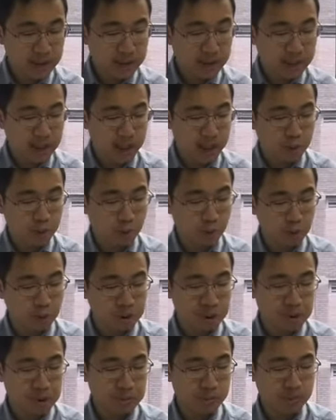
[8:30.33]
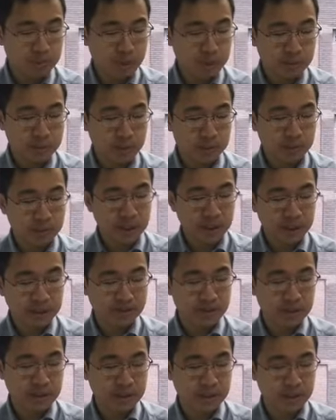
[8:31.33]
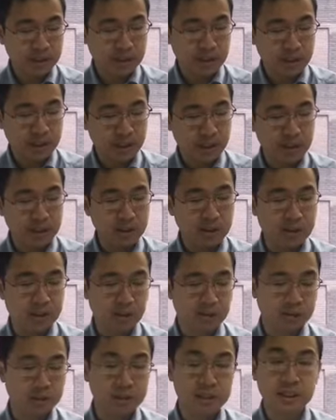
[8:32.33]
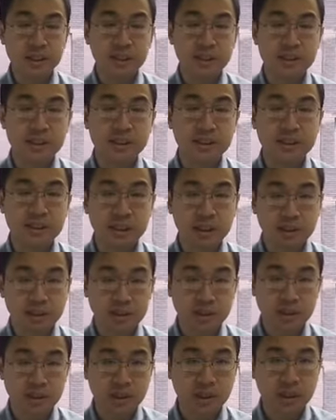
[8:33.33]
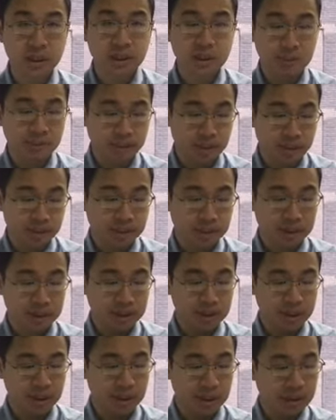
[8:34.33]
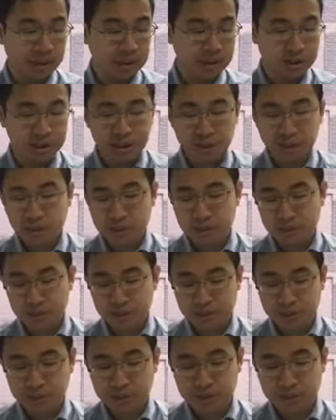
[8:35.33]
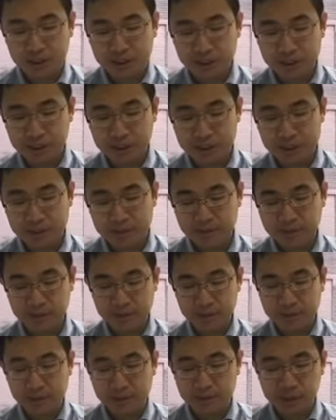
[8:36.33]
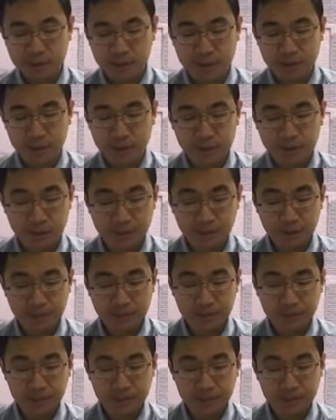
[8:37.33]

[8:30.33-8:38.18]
Now, which public benefits are currently considered in the public charge determinations of inadmissibility?